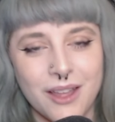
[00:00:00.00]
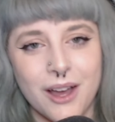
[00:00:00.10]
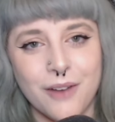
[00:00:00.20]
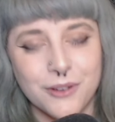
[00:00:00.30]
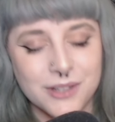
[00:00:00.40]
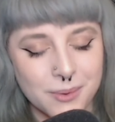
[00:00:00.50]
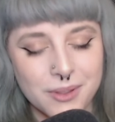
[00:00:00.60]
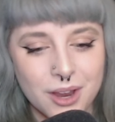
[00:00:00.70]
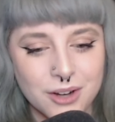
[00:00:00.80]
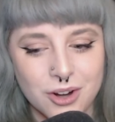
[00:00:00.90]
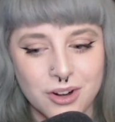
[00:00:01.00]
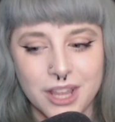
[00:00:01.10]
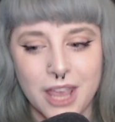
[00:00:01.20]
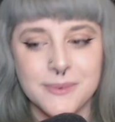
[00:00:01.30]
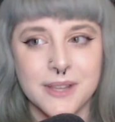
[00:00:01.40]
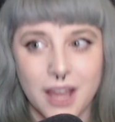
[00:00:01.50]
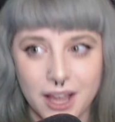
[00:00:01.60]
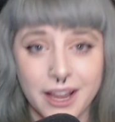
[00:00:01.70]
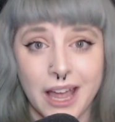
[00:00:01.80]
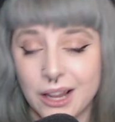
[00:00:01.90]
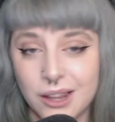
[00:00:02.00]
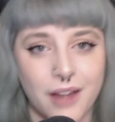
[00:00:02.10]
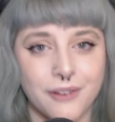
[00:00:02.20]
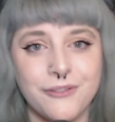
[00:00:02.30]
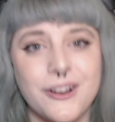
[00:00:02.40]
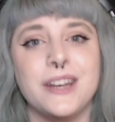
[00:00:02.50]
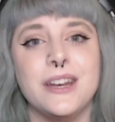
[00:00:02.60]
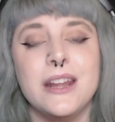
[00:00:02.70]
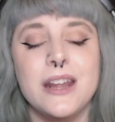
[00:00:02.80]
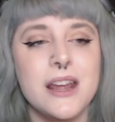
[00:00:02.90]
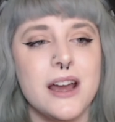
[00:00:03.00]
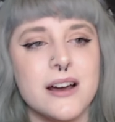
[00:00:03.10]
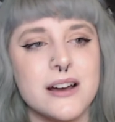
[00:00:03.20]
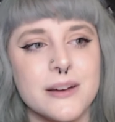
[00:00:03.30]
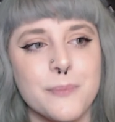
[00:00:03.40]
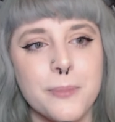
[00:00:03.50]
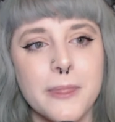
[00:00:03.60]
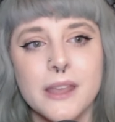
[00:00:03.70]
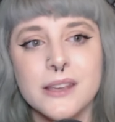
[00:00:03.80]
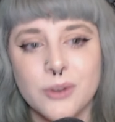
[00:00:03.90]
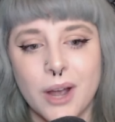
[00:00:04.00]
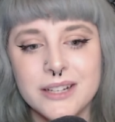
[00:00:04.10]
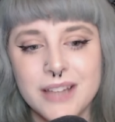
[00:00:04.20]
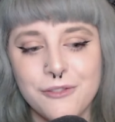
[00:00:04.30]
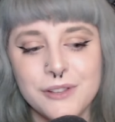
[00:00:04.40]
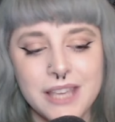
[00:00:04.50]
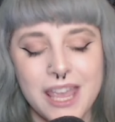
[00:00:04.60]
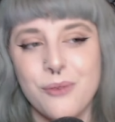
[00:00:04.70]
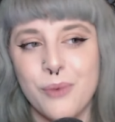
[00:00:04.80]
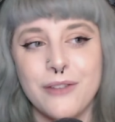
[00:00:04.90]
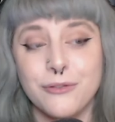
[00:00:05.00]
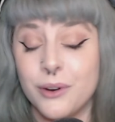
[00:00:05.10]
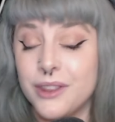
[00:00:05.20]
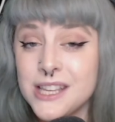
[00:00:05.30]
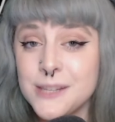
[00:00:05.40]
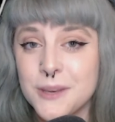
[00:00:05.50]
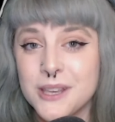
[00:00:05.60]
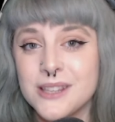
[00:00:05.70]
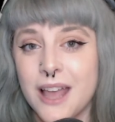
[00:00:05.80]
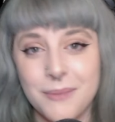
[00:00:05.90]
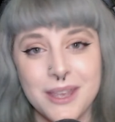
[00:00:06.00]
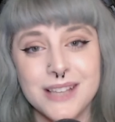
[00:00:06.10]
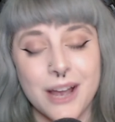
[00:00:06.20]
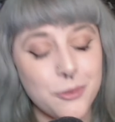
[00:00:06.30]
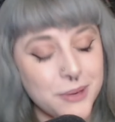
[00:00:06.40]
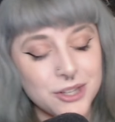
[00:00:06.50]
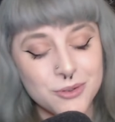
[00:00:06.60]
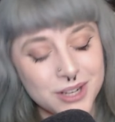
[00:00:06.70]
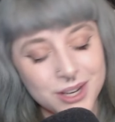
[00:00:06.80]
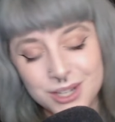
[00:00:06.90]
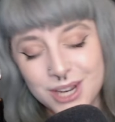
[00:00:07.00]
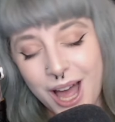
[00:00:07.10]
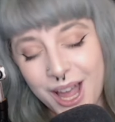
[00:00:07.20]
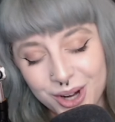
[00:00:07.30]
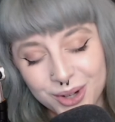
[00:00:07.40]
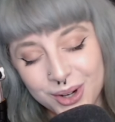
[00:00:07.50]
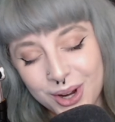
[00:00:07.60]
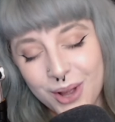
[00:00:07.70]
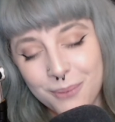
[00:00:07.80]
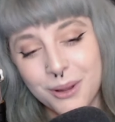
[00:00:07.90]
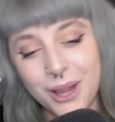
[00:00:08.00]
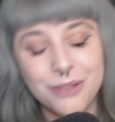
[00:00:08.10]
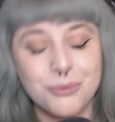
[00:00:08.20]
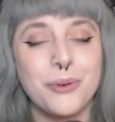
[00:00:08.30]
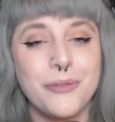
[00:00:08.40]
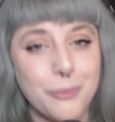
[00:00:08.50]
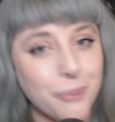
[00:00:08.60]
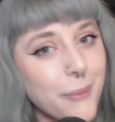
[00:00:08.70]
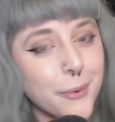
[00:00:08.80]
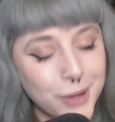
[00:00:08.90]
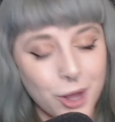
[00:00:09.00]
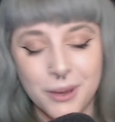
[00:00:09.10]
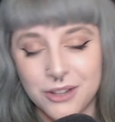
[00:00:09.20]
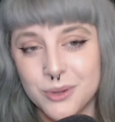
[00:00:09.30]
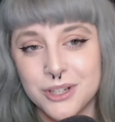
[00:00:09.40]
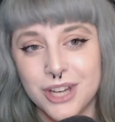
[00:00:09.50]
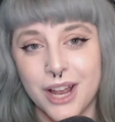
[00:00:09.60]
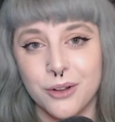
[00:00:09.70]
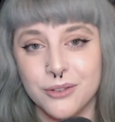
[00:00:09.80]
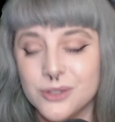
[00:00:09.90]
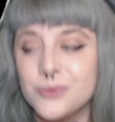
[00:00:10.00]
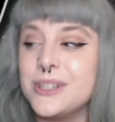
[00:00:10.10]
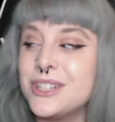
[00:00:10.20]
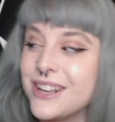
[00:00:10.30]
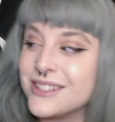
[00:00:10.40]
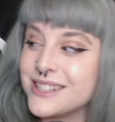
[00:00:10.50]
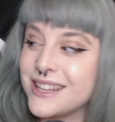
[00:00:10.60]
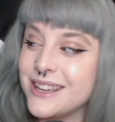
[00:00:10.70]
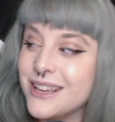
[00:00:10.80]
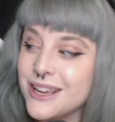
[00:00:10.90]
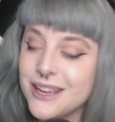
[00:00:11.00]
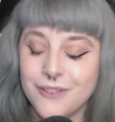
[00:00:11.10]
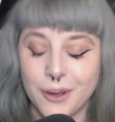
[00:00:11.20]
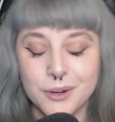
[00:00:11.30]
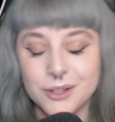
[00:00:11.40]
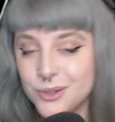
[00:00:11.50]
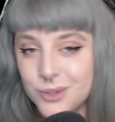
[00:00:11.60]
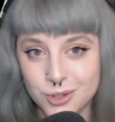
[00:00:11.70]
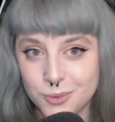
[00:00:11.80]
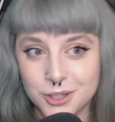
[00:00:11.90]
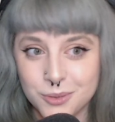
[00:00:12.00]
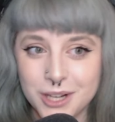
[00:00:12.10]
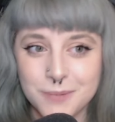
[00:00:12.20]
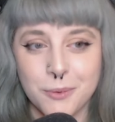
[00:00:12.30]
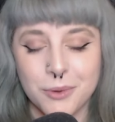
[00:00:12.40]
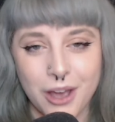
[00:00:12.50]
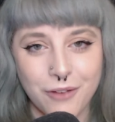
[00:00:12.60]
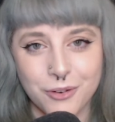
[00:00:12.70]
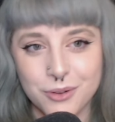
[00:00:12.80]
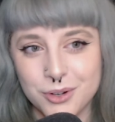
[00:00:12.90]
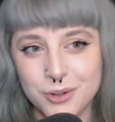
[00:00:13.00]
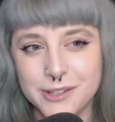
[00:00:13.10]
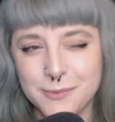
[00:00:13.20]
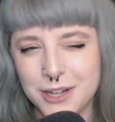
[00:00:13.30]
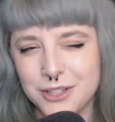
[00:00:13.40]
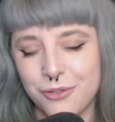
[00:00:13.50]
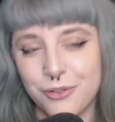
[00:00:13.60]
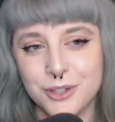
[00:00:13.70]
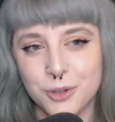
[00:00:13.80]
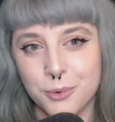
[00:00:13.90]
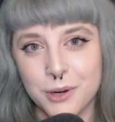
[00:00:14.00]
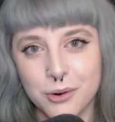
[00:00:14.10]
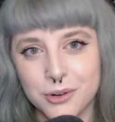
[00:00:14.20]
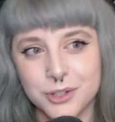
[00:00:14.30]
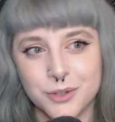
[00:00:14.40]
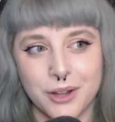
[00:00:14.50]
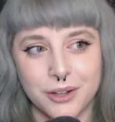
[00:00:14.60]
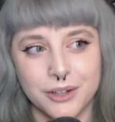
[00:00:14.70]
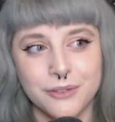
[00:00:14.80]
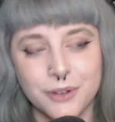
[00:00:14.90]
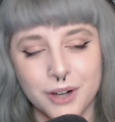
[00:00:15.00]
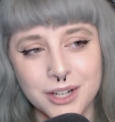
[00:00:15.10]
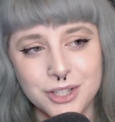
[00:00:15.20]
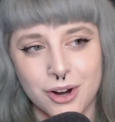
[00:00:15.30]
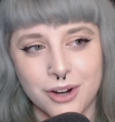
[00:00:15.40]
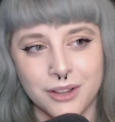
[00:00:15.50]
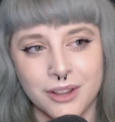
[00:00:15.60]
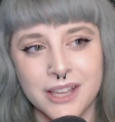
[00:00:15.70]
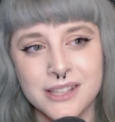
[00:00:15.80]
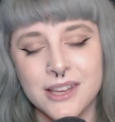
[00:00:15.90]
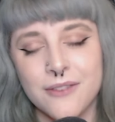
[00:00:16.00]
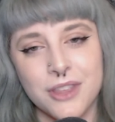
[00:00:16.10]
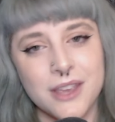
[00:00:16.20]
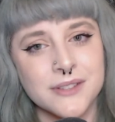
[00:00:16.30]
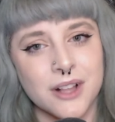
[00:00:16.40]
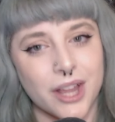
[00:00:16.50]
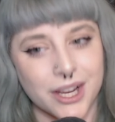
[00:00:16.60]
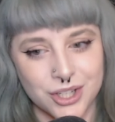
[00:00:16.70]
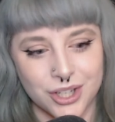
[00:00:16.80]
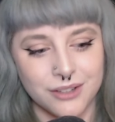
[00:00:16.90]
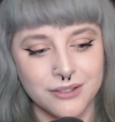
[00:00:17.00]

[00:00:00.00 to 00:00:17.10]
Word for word: for some of the Uncharted games, and I had a lot of fun. So I definitely can't wait for this because that means I will be doing an entire playthrough of it, probably on my Twitch channel, so we shall see if I want to do YouTube or Twitch, but without further ado, let's watch the official pre-order trailer for Uncharted Legacy of Thieves Collection.